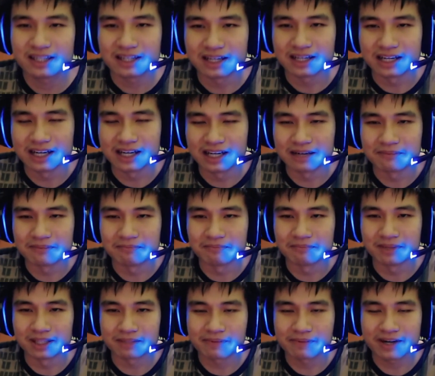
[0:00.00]
Um,
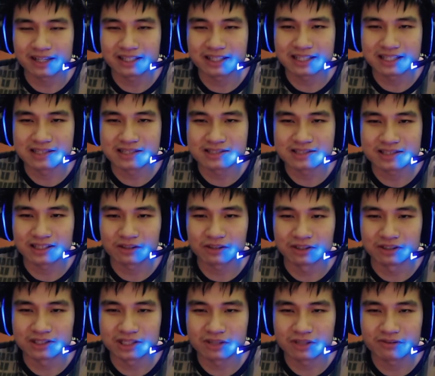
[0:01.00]
but apparently it's still
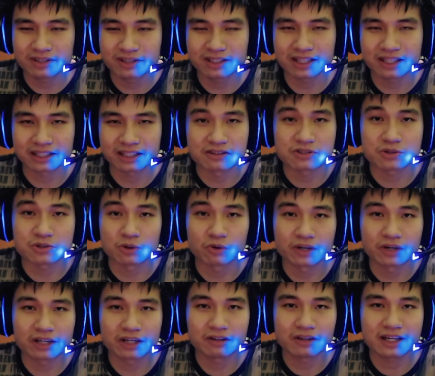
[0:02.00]
continuing, like the
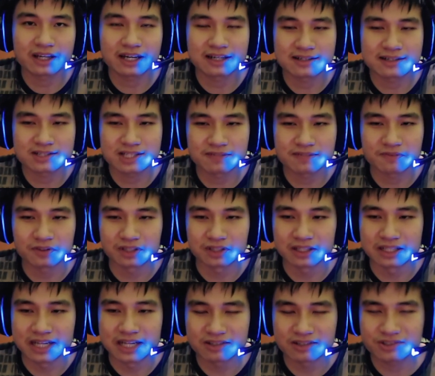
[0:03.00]
story and all that kind of stuff on the
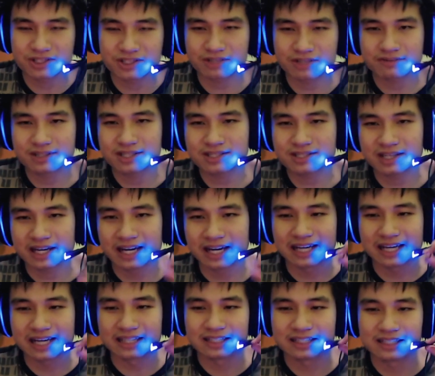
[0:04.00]
Dare series,
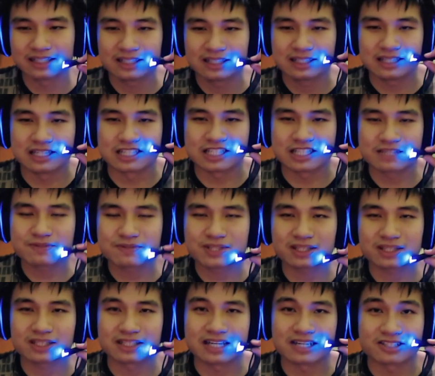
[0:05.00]
and it seems
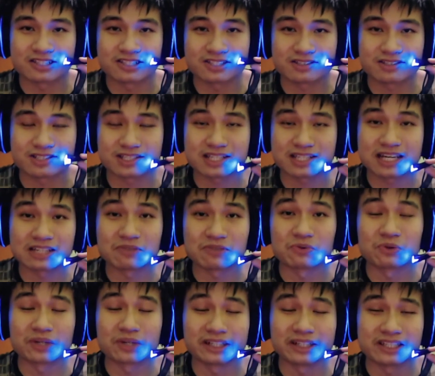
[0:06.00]
like the Dare series is
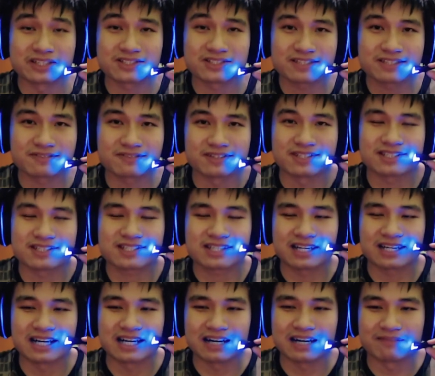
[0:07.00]
getting really serious.
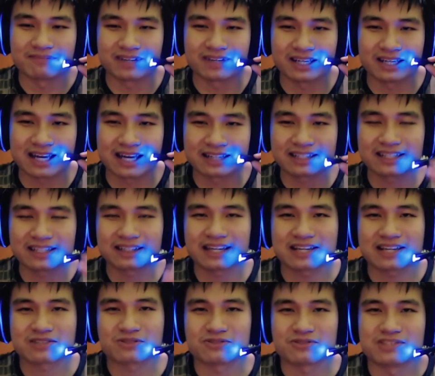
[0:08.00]
Um, and I think
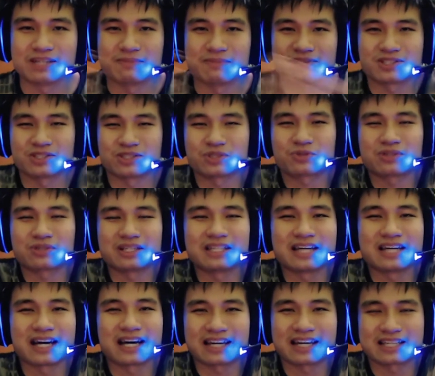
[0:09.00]
thanks to Jameson three
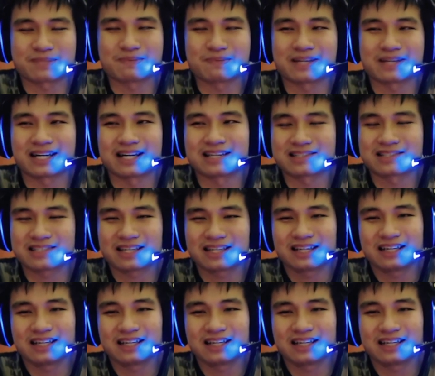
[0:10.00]
D, I guess, because